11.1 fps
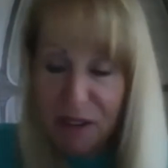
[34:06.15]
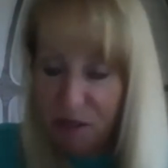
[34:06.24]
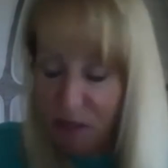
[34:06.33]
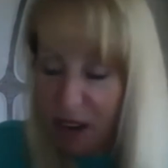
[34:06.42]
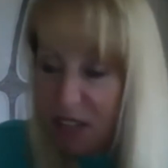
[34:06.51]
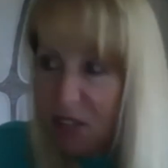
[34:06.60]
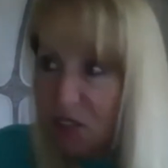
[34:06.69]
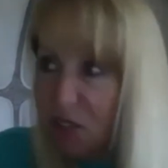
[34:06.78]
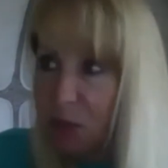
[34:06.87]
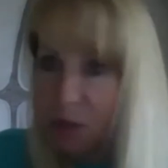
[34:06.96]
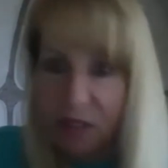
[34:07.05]

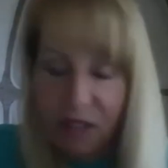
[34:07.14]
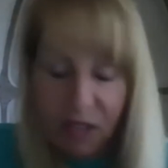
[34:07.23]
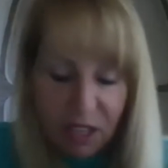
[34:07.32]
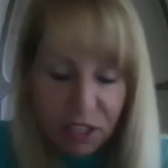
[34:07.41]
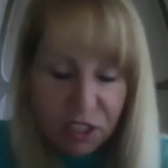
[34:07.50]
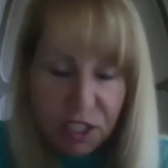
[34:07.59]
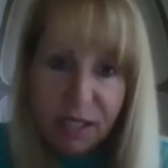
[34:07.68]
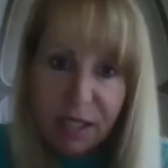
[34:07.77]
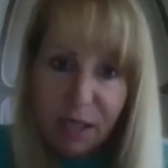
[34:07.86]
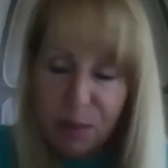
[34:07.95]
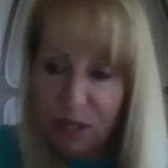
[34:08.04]
advisor, but sharing
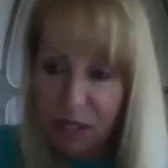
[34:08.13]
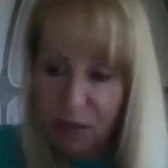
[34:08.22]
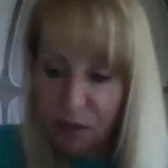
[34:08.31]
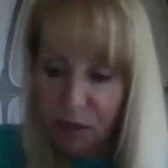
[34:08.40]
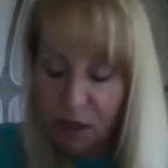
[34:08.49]
that belief